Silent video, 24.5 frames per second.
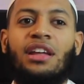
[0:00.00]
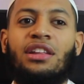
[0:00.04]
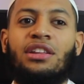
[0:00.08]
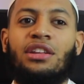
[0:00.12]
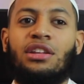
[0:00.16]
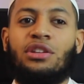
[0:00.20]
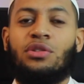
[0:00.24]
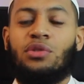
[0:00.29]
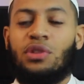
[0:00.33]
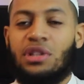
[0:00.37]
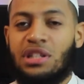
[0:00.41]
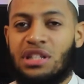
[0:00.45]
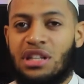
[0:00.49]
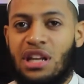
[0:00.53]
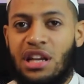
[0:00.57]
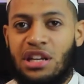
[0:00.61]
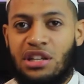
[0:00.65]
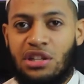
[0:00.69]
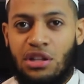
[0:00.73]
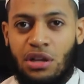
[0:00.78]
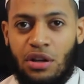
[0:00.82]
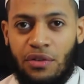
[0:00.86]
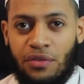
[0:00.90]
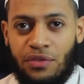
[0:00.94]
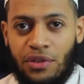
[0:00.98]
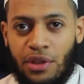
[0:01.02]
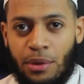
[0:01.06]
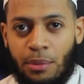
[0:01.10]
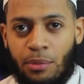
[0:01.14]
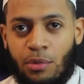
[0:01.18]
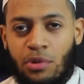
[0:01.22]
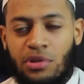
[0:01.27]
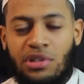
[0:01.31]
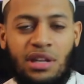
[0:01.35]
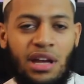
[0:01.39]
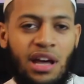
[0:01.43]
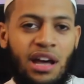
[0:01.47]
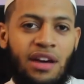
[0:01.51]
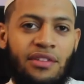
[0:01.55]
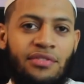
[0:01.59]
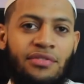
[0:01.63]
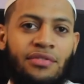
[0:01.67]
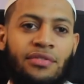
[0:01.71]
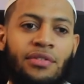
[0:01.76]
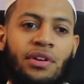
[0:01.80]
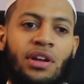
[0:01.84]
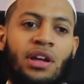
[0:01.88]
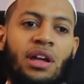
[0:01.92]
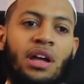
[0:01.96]
the translation of the
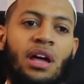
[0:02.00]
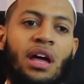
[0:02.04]
mushaf,